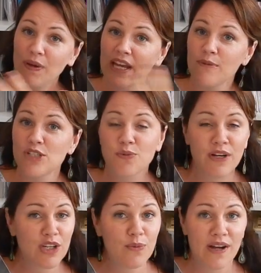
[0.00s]
pick which
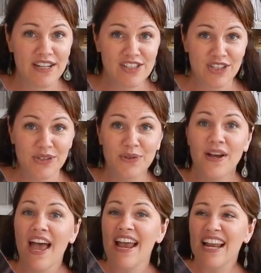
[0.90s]
one you want to do.
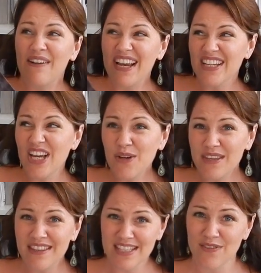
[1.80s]
Now, I know
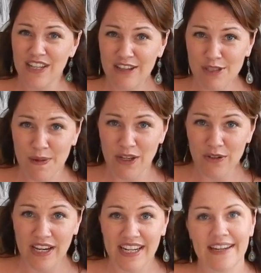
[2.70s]
that this video is being
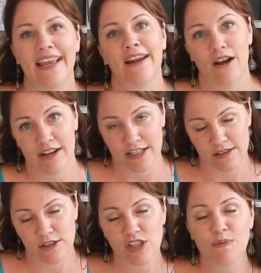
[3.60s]
created in
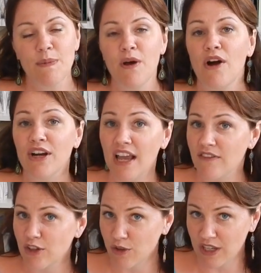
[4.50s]
August, so some people already
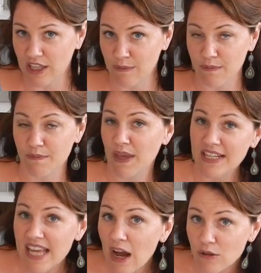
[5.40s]
have their curriculum
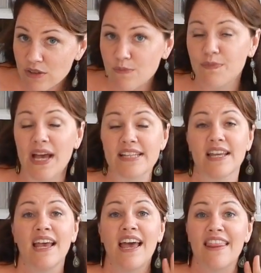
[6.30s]
picked out, but
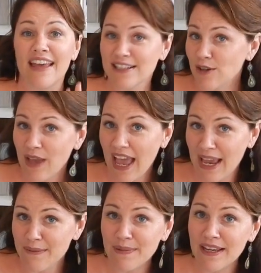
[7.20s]
that's
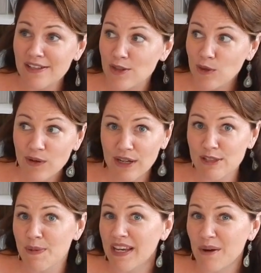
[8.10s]
okay because you can
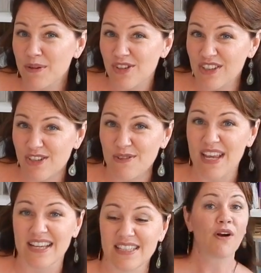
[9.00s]
always pick out what you're going to do
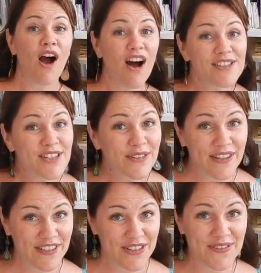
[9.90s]
next. We're also
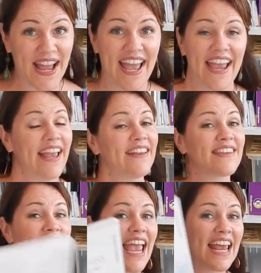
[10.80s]
giving away
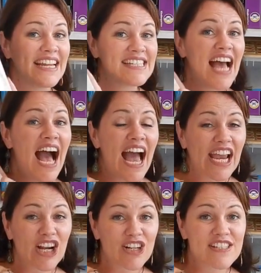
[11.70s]
an
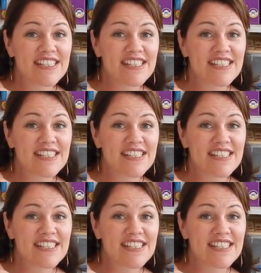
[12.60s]
entire